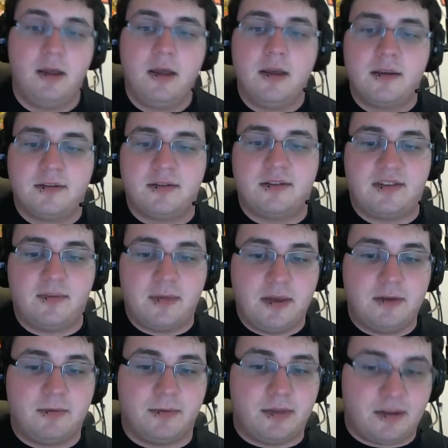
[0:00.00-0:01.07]
So it's something you
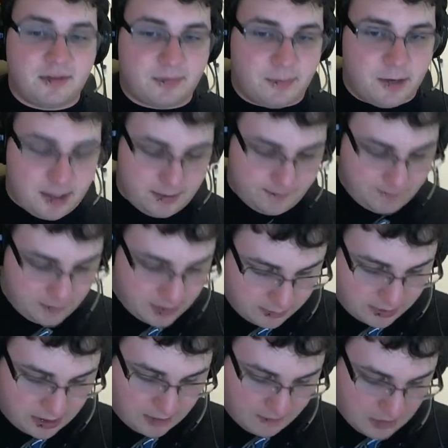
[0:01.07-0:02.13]
really just want to, you know,
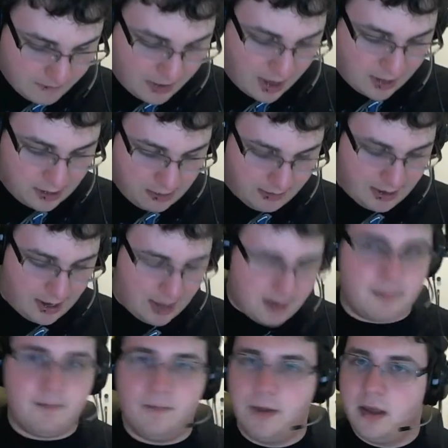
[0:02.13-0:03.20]
keep in the back of your head
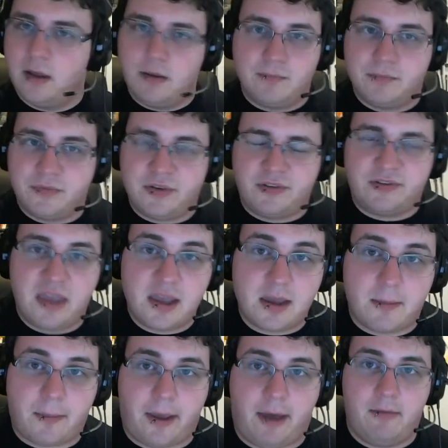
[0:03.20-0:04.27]
and just think
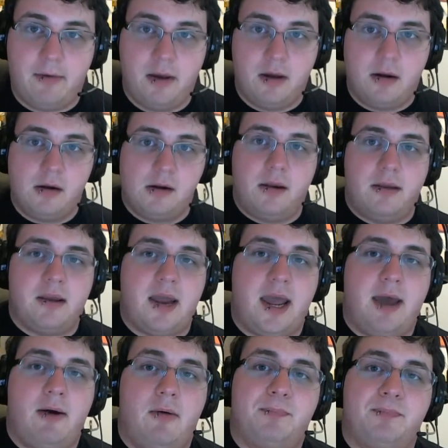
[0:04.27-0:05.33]
about.
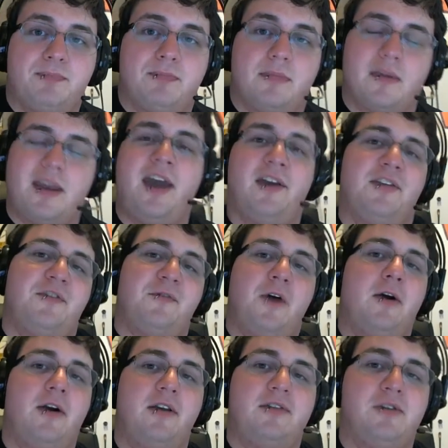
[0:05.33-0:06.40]
Now, as
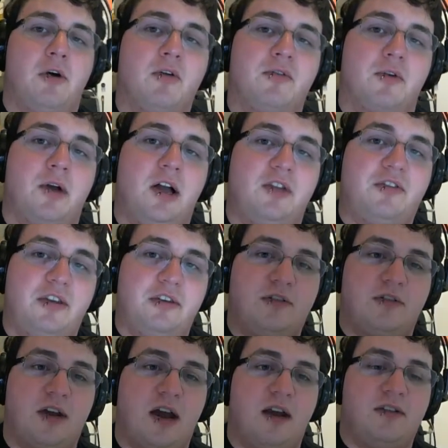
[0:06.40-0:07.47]
far as the overall cheese
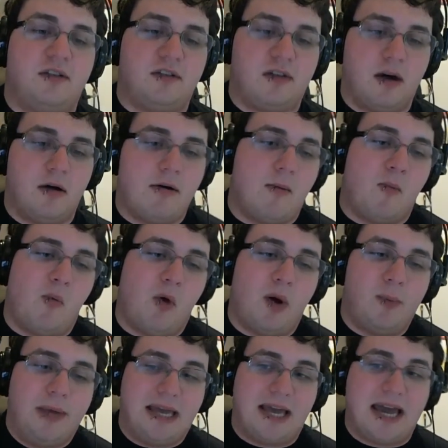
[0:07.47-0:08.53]
strategies go and what
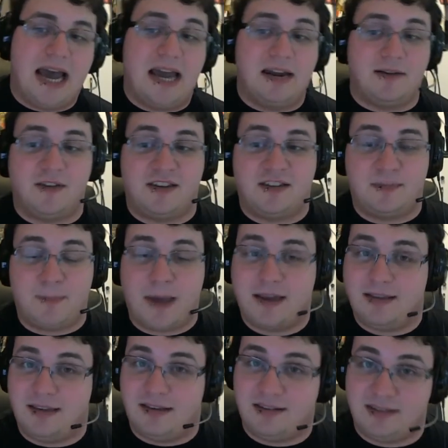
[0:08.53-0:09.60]
we could kind of expect
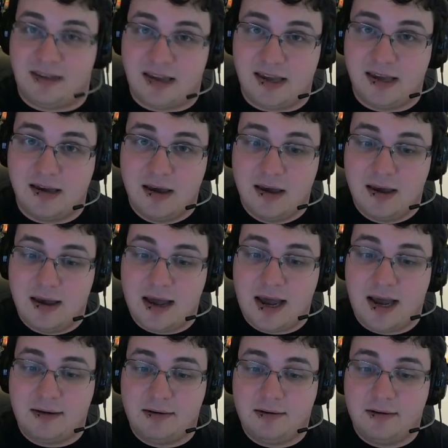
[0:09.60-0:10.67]
to see
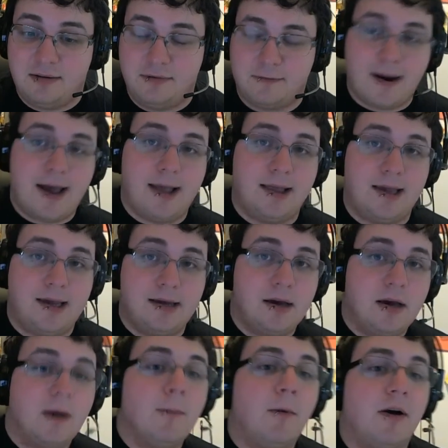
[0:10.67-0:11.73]
out of Raleigh,
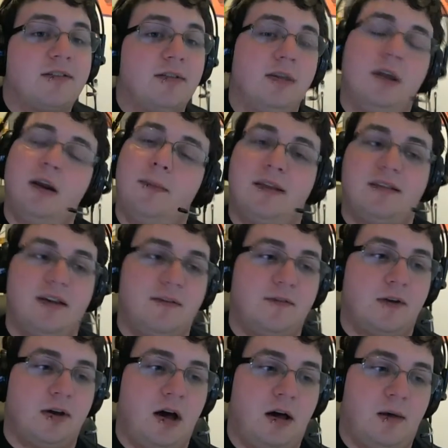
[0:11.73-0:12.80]
well, it's a little bit tough to
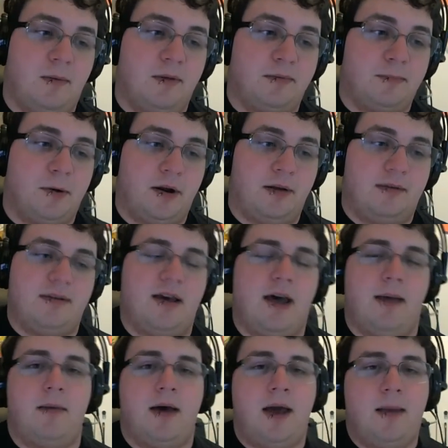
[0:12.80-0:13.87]
call at this point in time.
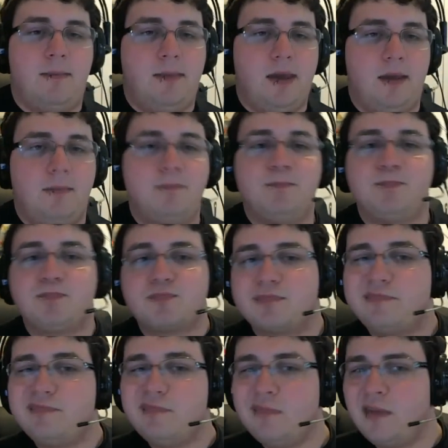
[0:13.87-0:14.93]
I mean,
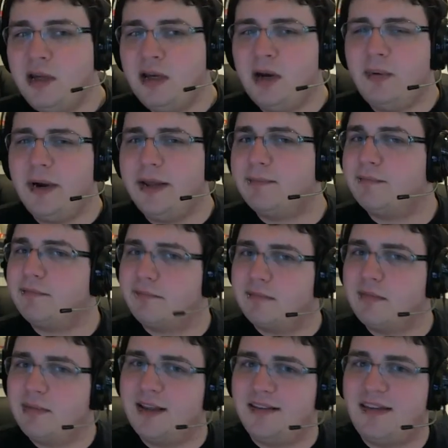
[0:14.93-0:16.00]
you know what?
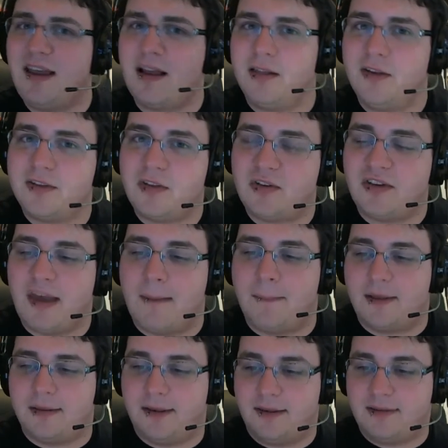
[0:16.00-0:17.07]
Let's take a look at the champion
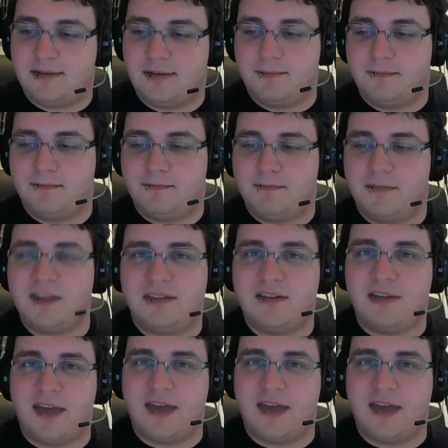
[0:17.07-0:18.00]
list. Let's do that.